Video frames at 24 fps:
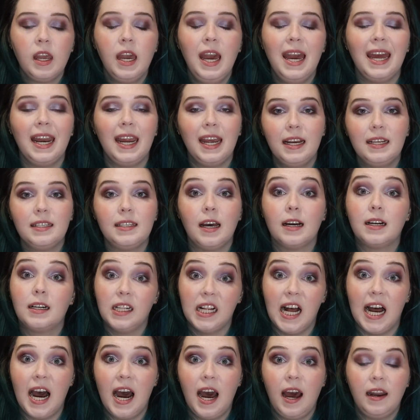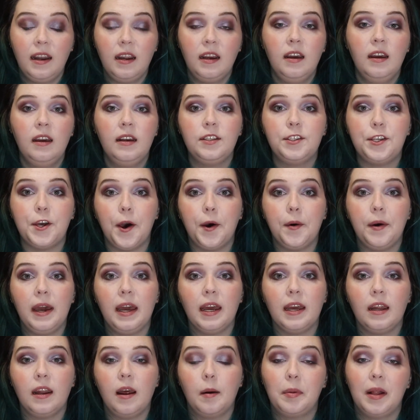It is a glide, so
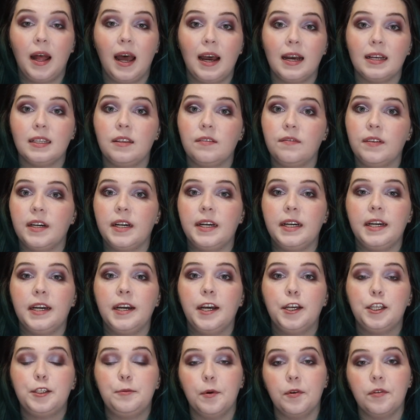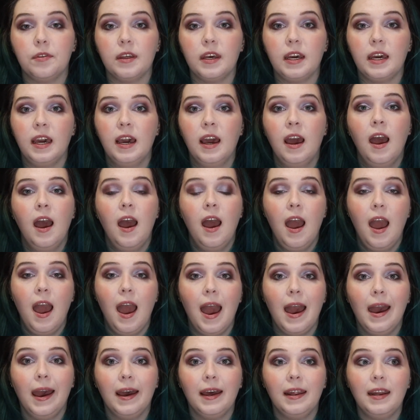it applies very smoothly
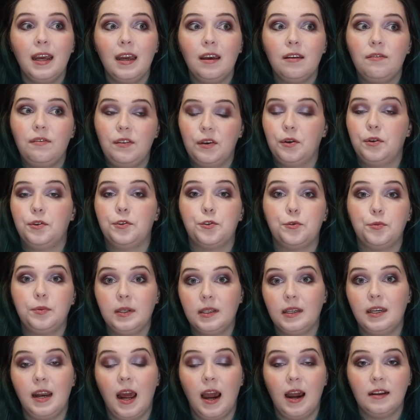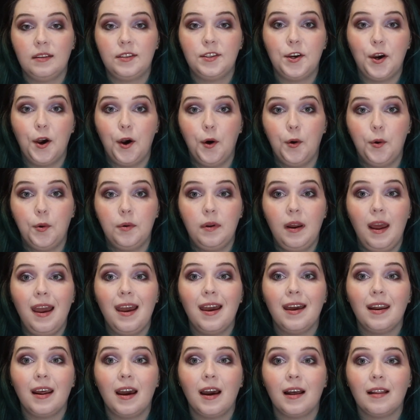and it feels really nice on,
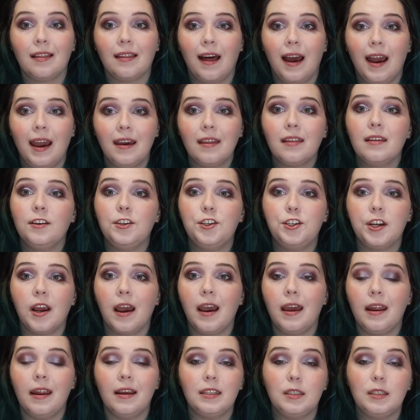and I like this shade.